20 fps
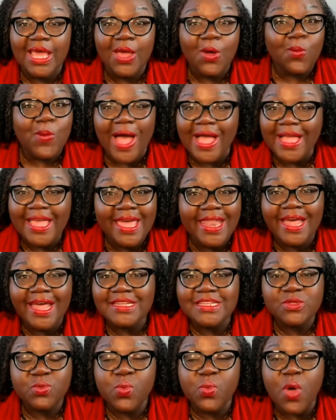Why can't I
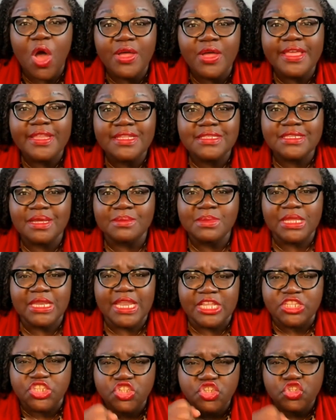just walk into something
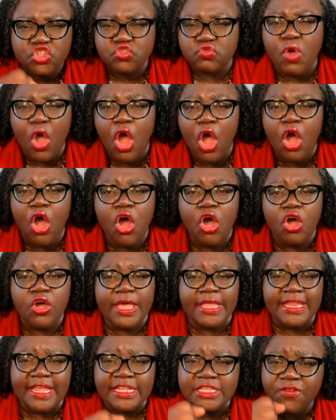that's strong
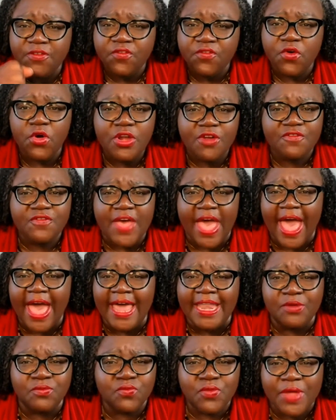and that's
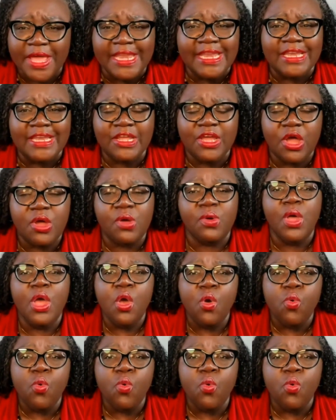fortified and ready to go?